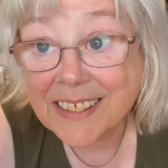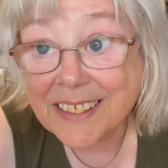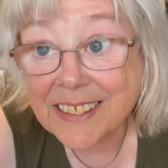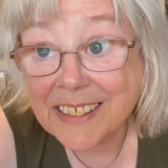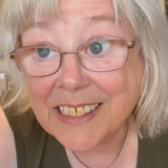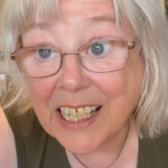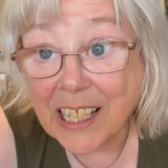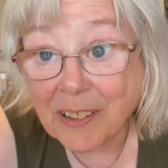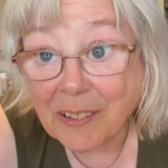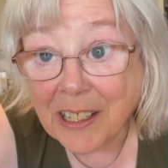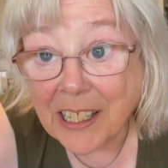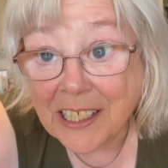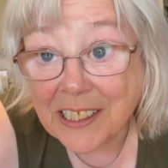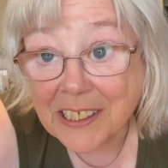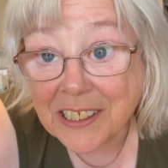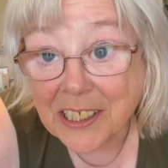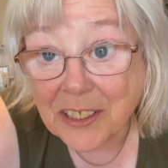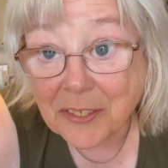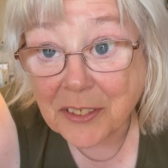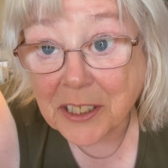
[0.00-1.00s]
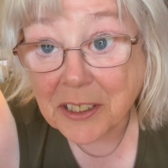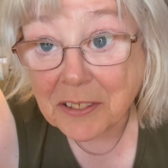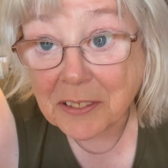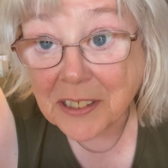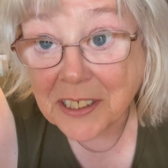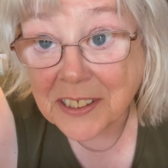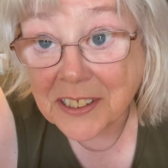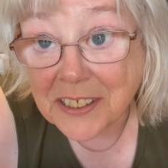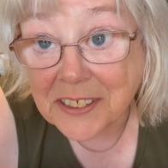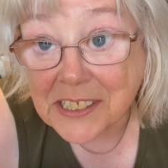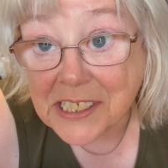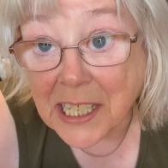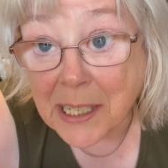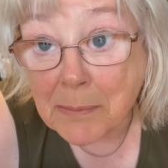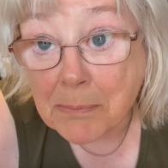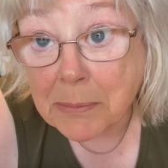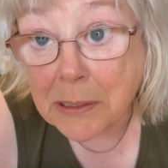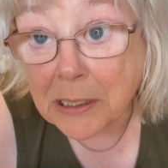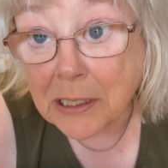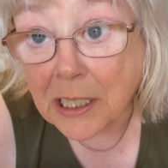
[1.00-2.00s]
Now I'll give you an
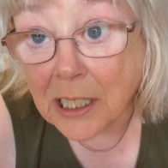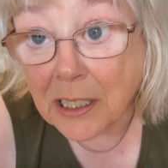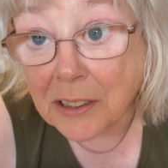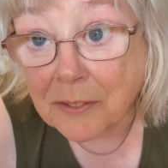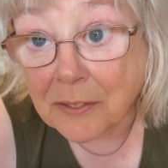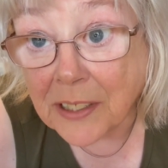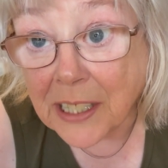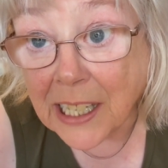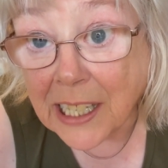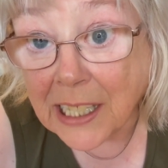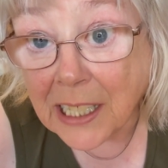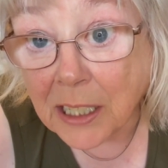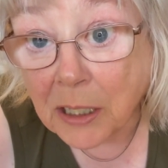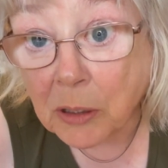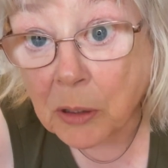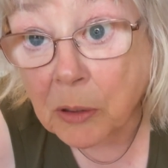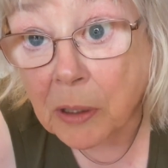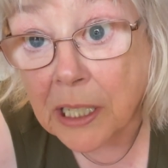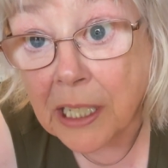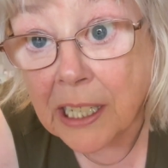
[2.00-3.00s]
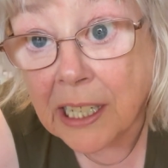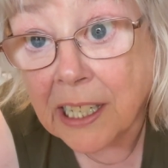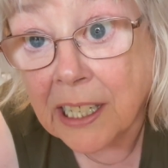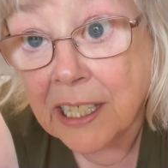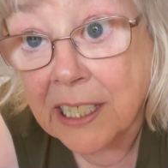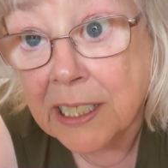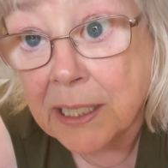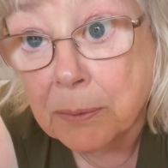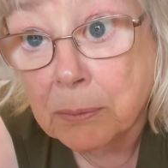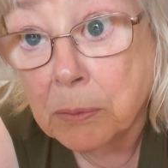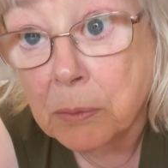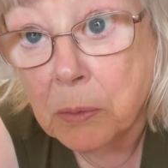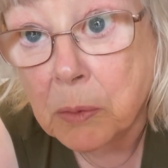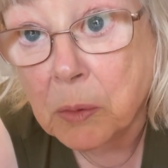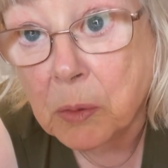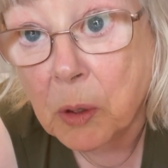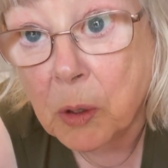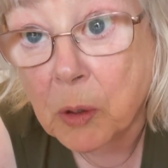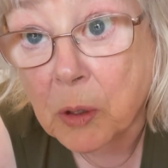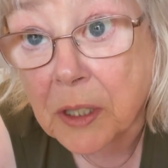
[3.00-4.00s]
example of how I am
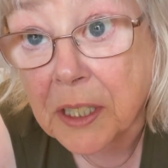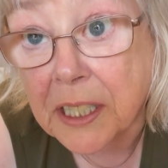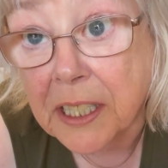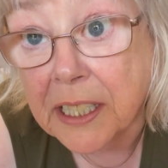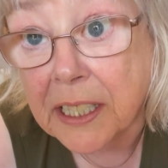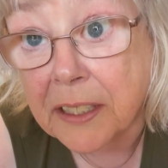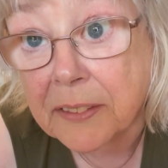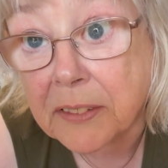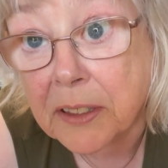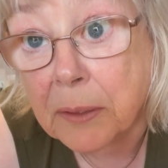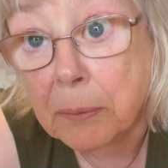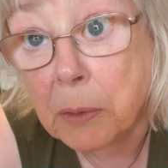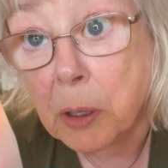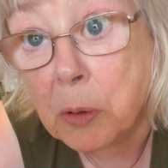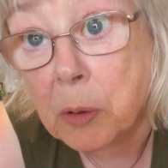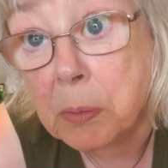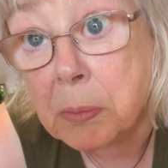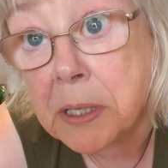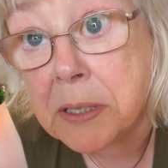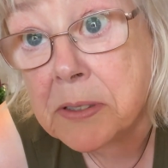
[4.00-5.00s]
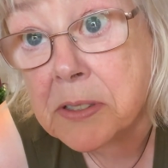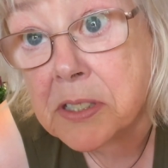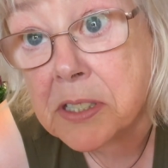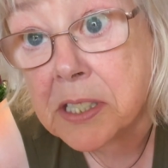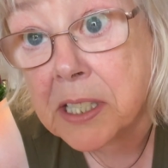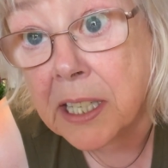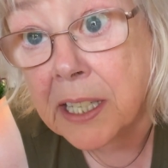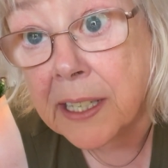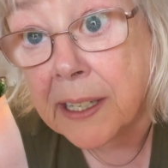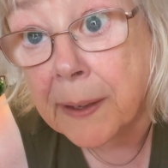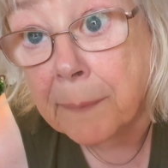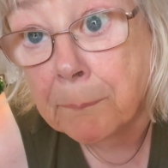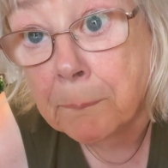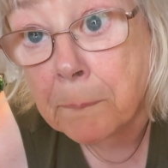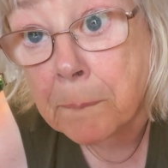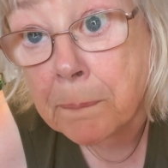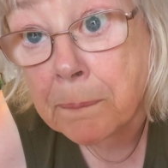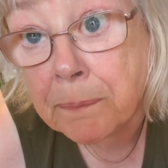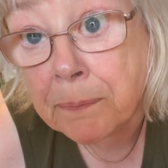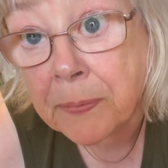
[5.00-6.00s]
walking at the moment.
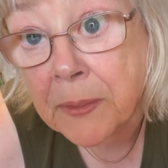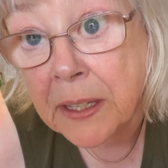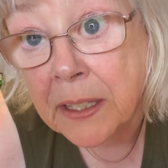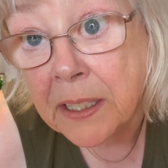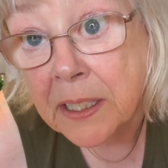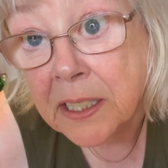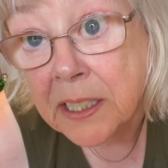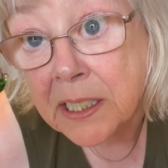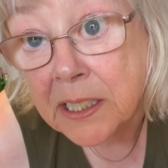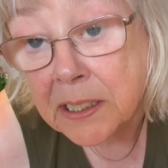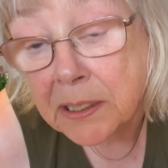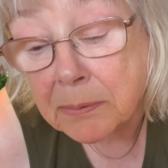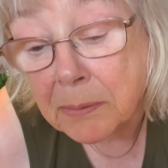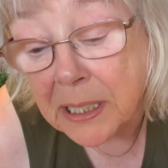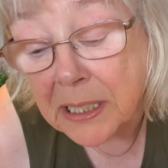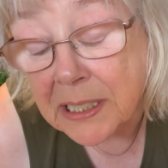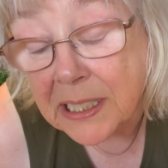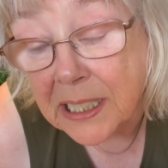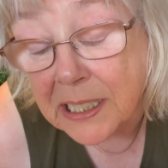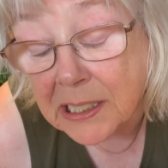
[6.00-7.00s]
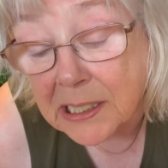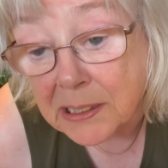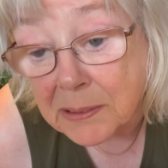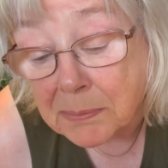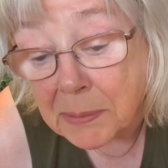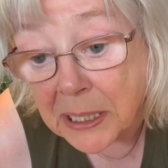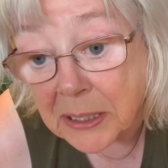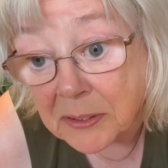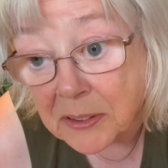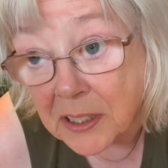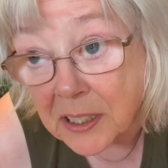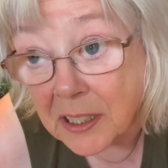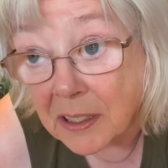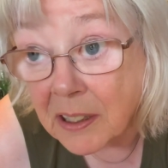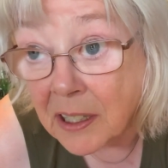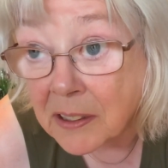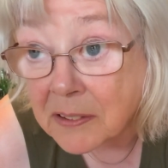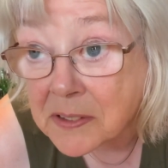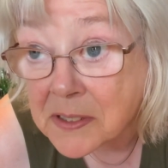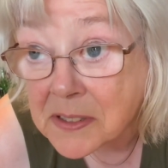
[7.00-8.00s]
I'm a little bit
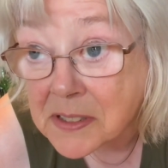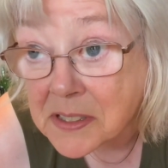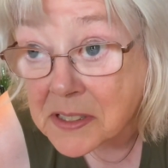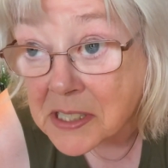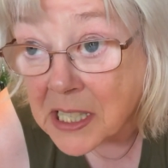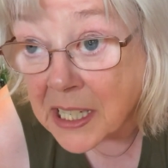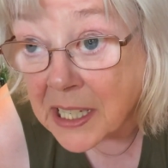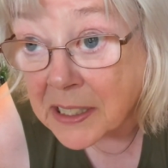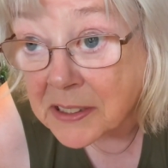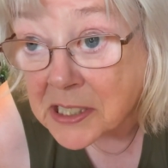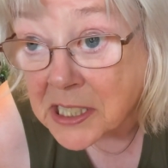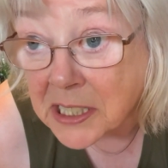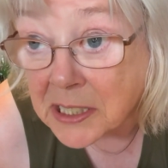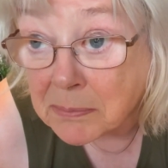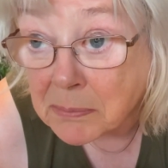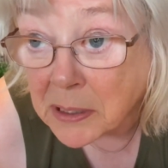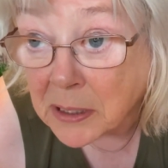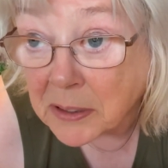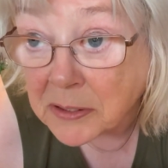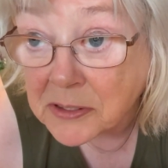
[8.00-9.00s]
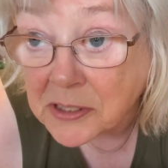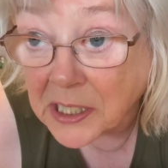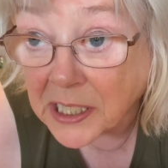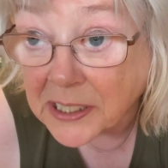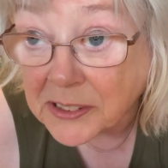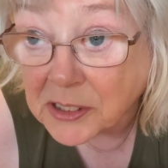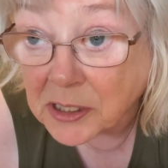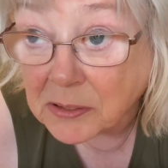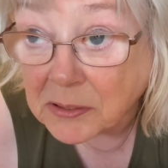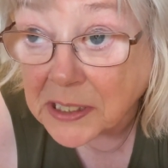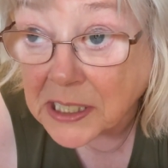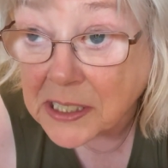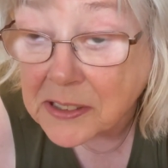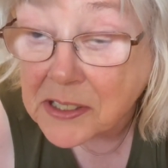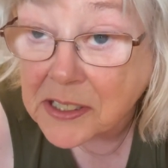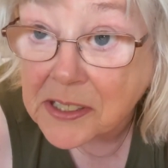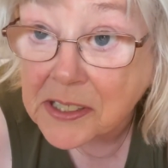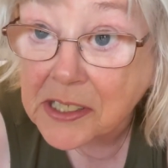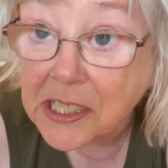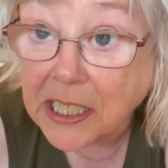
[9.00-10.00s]
unsteady, but I don't need
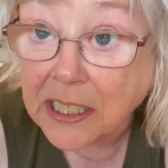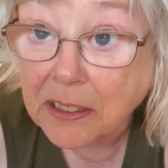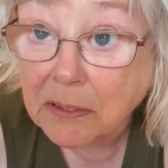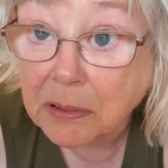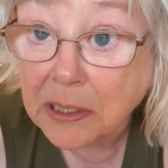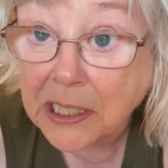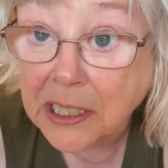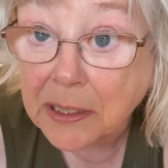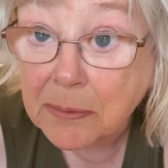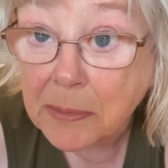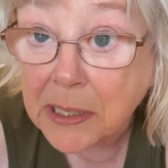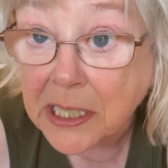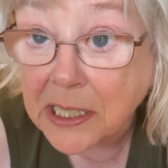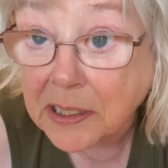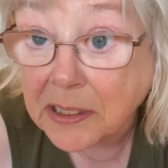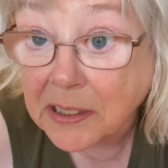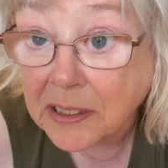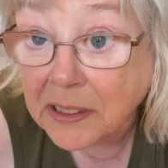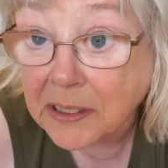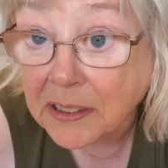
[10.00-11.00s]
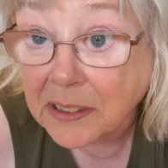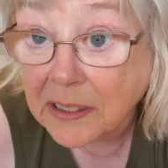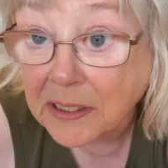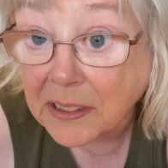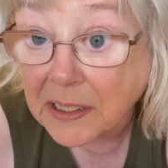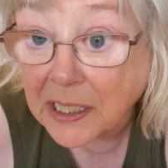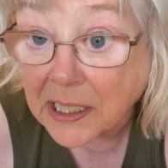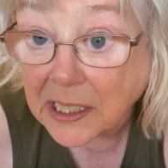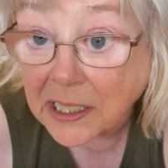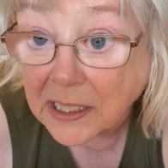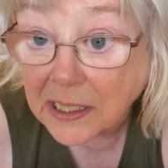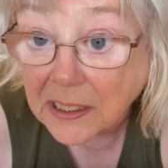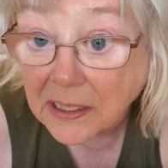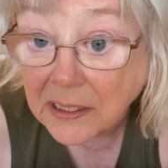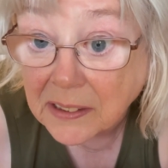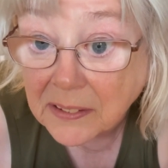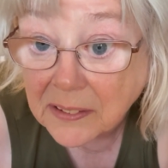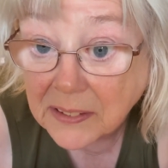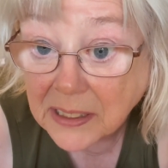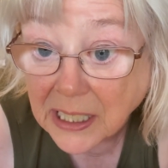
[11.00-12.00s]
a stick when I'm in
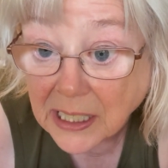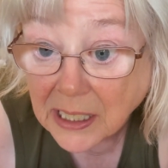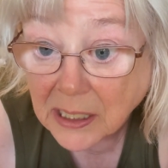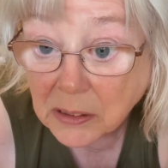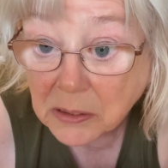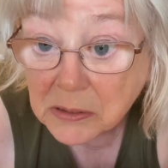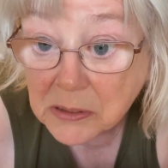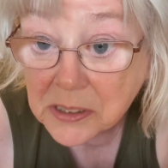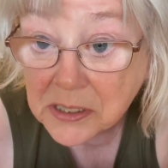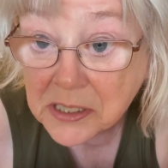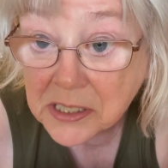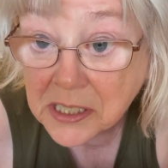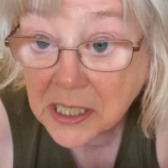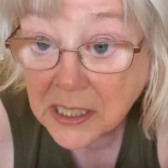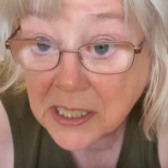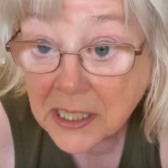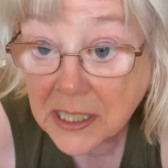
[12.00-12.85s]
the house.